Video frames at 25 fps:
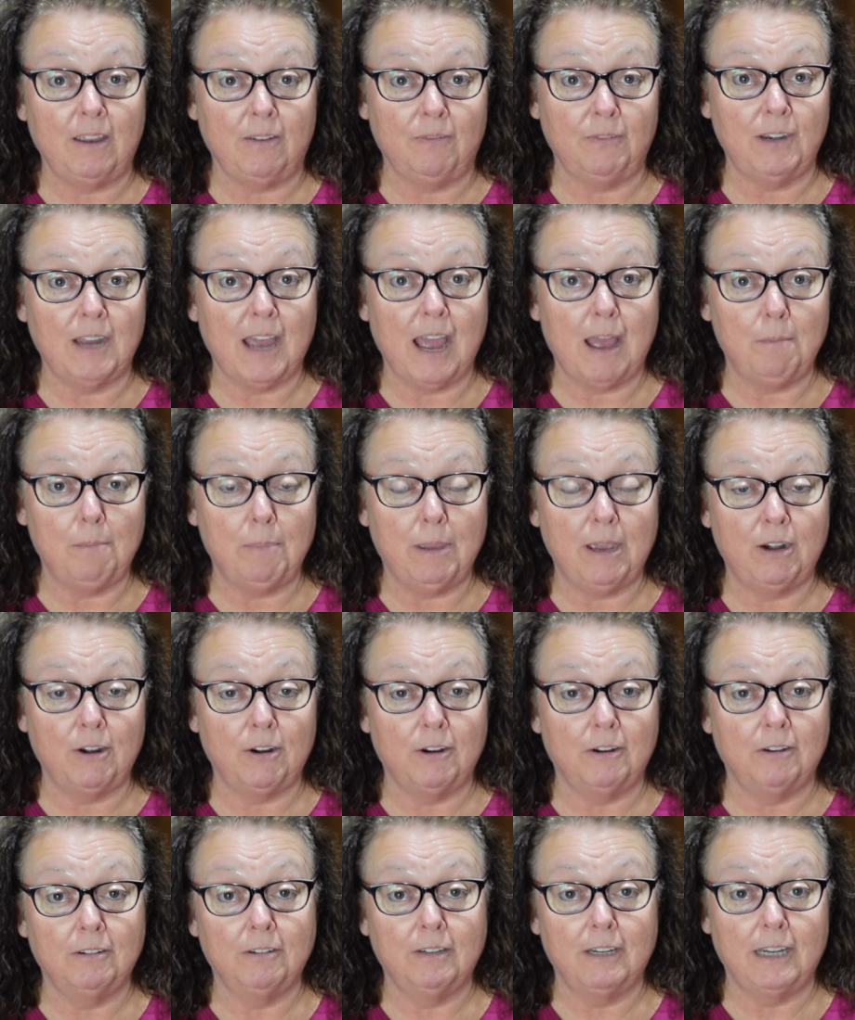if not
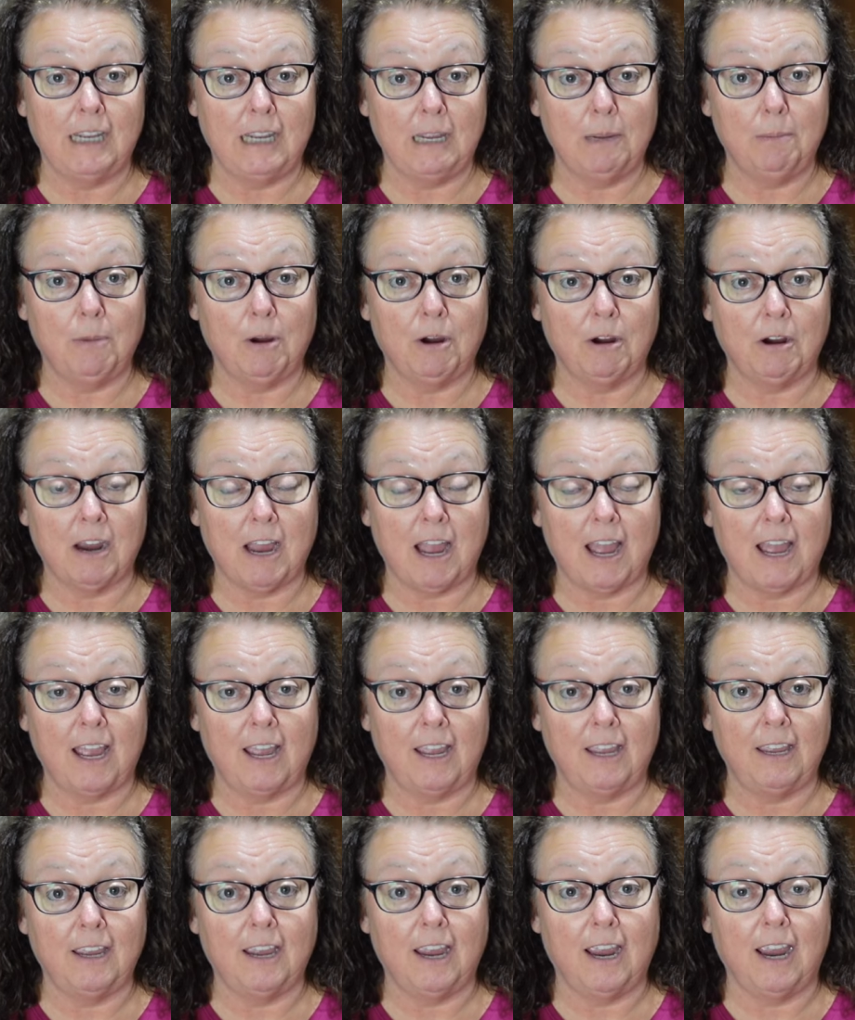better,
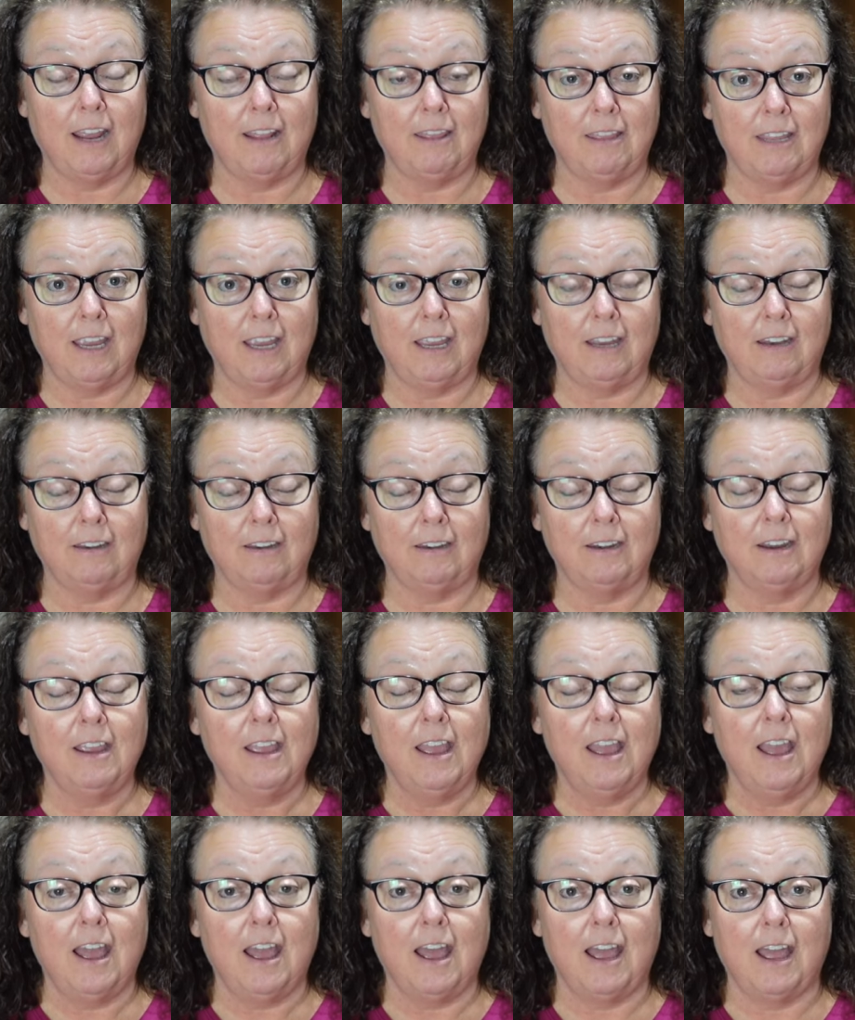MRI, and then
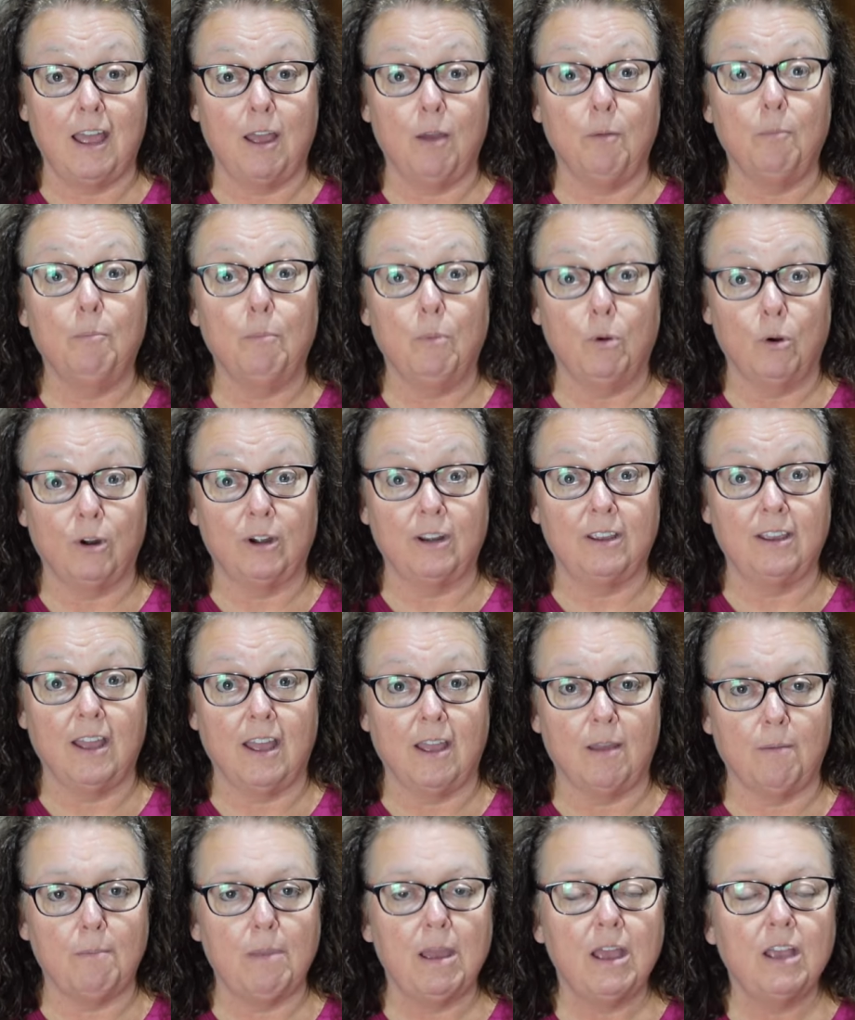um, more to
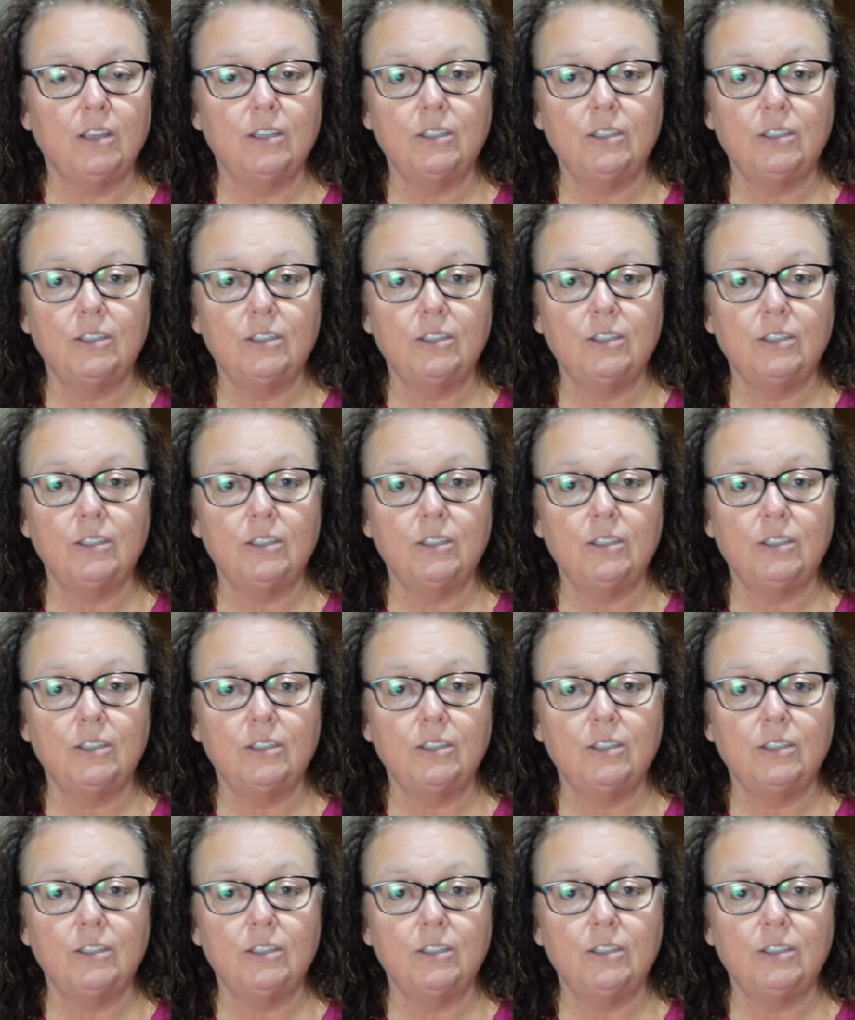come.